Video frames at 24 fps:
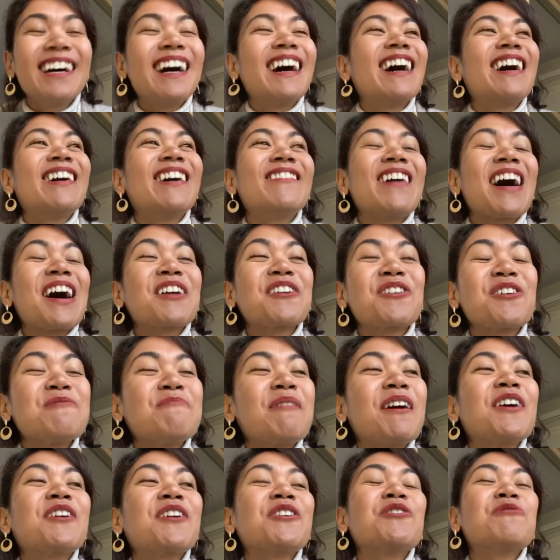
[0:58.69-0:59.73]
Um, I don't know
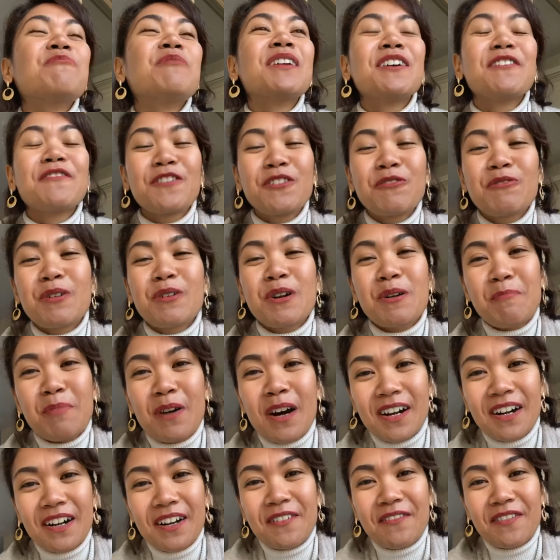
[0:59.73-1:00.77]
about you, but if you were a
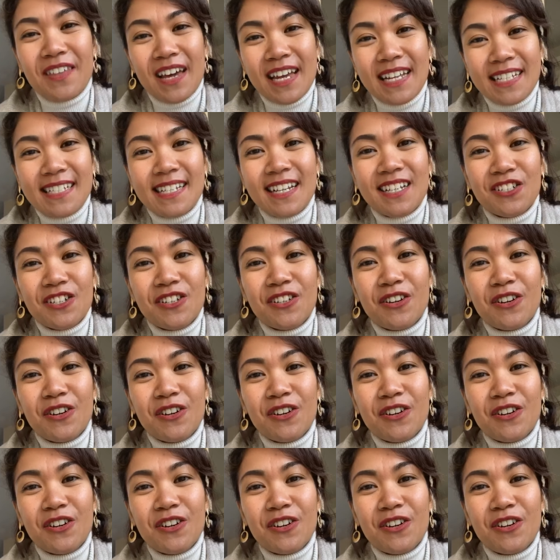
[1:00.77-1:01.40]
part of that session